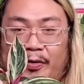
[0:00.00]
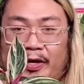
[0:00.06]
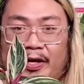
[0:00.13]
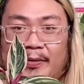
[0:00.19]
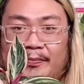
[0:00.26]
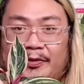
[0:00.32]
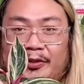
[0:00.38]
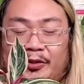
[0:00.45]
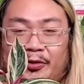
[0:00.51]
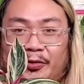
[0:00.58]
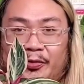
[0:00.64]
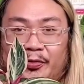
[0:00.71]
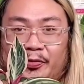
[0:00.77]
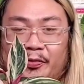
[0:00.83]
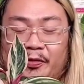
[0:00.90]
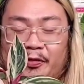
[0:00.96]
all the way
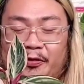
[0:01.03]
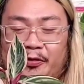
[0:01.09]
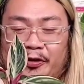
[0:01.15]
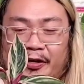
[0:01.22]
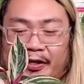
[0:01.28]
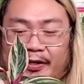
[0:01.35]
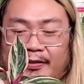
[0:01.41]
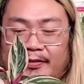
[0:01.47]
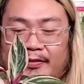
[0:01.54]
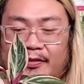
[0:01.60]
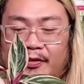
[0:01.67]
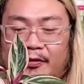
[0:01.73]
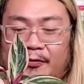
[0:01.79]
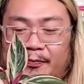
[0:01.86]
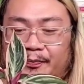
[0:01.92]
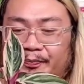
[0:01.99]
up to
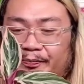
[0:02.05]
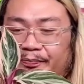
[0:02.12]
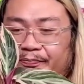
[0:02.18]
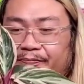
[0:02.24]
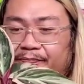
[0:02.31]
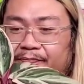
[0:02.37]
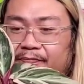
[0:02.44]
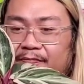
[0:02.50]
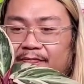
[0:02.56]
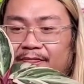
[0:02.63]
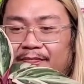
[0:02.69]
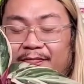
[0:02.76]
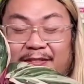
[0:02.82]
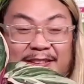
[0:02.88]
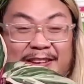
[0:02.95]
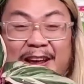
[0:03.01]
$30. So
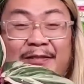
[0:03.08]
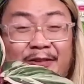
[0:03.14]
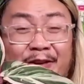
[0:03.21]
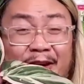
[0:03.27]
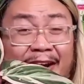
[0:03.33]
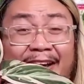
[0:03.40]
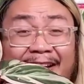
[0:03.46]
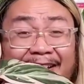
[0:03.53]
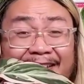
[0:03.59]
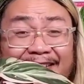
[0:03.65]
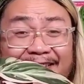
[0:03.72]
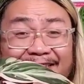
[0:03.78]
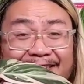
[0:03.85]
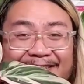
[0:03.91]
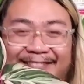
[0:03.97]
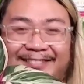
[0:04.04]
never
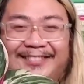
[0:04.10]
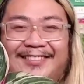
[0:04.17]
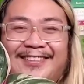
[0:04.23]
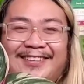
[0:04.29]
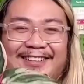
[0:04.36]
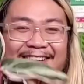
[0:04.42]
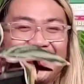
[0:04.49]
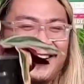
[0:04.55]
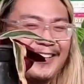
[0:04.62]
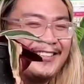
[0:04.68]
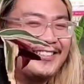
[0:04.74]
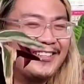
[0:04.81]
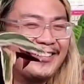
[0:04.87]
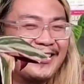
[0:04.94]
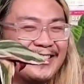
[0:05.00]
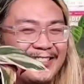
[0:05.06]
ate
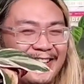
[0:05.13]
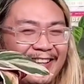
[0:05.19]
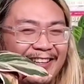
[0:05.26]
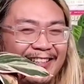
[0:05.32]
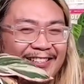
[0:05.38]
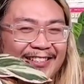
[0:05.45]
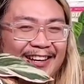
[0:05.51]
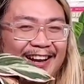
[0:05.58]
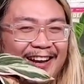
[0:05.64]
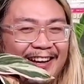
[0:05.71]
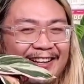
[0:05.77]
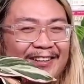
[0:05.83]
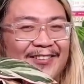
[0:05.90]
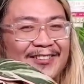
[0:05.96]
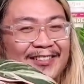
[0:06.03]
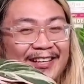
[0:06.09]
until I saw
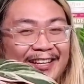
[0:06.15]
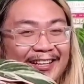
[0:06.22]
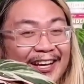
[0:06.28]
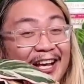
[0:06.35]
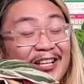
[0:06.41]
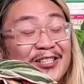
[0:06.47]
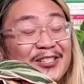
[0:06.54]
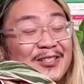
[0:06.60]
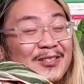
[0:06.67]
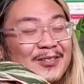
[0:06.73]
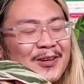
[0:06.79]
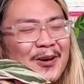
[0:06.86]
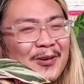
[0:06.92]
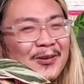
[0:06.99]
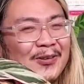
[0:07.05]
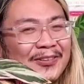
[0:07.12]
this guy and I was like,
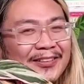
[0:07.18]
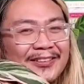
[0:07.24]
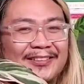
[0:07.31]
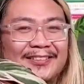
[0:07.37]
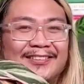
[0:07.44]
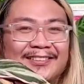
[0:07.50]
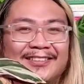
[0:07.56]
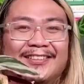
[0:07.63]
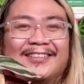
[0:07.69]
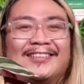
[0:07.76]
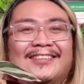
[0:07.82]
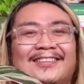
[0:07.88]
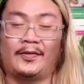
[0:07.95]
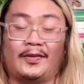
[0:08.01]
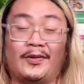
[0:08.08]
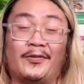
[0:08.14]
sold.
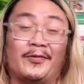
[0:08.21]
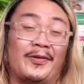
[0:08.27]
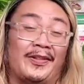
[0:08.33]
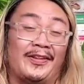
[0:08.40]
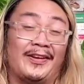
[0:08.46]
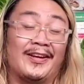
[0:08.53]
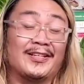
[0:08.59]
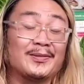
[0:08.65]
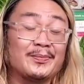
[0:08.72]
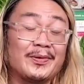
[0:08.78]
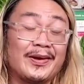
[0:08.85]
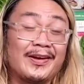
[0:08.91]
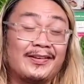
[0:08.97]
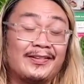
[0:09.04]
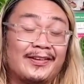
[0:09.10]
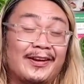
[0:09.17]
Okay, the
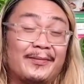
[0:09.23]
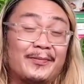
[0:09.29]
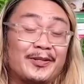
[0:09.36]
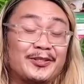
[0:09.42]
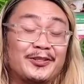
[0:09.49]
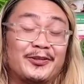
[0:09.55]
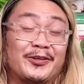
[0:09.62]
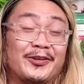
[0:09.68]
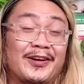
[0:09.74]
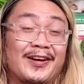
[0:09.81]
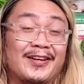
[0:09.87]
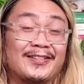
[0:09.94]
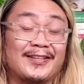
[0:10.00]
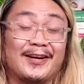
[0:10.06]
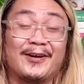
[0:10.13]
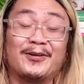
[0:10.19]
next plant that I'm going to
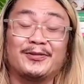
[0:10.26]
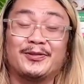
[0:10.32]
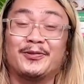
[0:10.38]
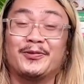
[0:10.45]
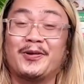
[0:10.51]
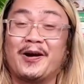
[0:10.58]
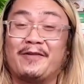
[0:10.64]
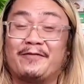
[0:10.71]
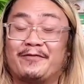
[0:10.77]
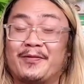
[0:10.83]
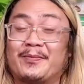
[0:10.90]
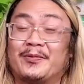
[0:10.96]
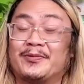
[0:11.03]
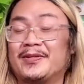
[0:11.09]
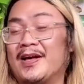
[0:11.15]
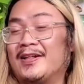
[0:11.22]
show you guys I also
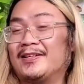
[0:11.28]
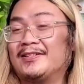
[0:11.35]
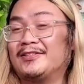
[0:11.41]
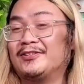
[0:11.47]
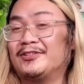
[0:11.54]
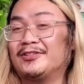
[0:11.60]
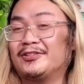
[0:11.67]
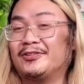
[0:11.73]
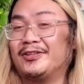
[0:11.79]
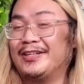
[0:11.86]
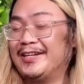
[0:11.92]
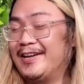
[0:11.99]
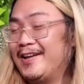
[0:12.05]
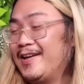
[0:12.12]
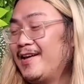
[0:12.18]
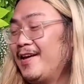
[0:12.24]
got from Rosales
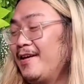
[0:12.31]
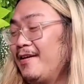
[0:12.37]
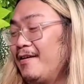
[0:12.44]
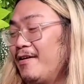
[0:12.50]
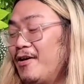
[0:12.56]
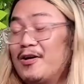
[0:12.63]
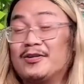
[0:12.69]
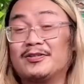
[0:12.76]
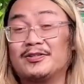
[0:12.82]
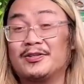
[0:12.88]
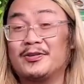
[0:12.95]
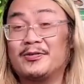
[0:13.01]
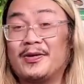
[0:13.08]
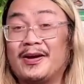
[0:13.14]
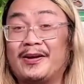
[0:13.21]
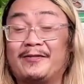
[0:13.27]
Nursery,
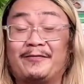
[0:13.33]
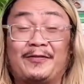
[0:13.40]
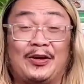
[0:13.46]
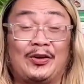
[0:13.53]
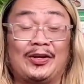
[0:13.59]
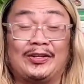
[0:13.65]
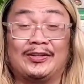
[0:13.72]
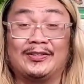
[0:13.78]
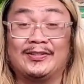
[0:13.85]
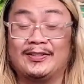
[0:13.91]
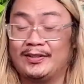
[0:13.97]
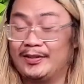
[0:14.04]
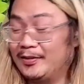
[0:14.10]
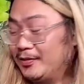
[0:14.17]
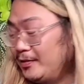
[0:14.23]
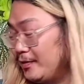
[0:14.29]
also at a
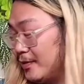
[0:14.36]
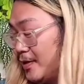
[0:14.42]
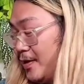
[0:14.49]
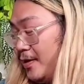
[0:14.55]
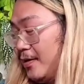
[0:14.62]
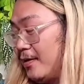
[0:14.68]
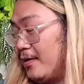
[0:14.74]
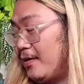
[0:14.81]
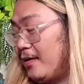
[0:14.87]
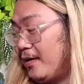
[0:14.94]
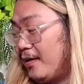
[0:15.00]
very good deal.